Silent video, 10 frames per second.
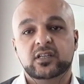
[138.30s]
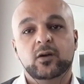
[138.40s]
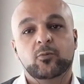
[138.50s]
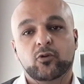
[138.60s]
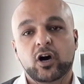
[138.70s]
a
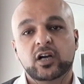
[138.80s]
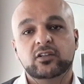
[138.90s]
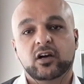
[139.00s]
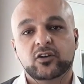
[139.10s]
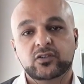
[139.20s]
broad
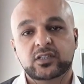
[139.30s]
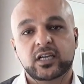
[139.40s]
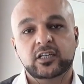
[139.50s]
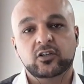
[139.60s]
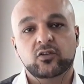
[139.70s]

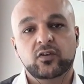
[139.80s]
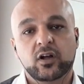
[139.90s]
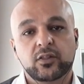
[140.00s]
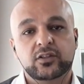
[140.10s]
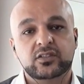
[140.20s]
understanding of
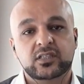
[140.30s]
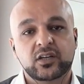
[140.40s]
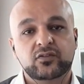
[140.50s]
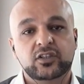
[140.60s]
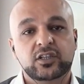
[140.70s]
health and
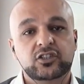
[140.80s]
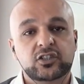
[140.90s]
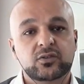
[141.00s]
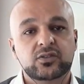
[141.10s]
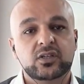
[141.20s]
safety
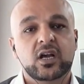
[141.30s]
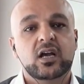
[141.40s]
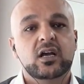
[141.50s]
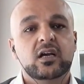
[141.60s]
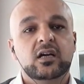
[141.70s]
issues,
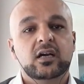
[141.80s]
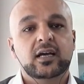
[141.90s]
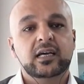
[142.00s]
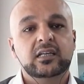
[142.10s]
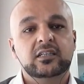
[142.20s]

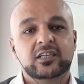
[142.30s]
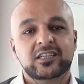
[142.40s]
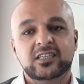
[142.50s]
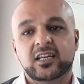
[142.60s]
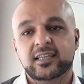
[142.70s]
and
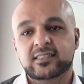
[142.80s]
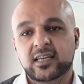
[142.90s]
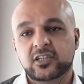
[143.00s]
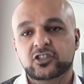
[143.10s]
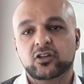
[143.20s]
is an
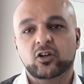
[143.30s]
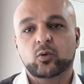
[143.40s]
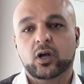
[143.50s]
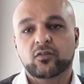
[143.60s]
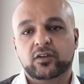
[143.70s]
essential
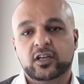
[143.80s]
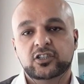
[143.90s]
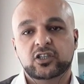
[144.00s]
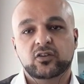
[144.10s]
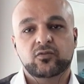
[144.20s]

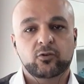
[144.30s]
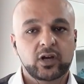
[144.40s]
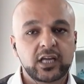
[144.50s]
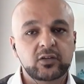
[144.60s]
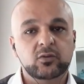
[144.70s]
qualification for
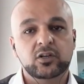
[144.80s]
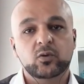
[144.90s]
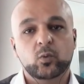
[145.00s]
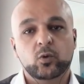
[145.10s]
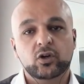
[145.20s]
anyone
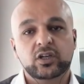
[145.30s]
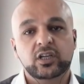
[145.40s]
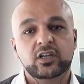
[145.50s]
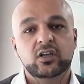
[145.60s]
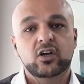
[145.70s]

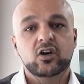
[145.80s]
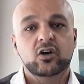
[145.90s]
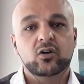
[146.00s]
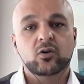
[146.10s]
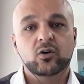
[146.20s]
working
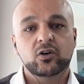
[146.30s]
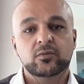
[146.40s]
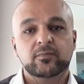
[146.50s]
or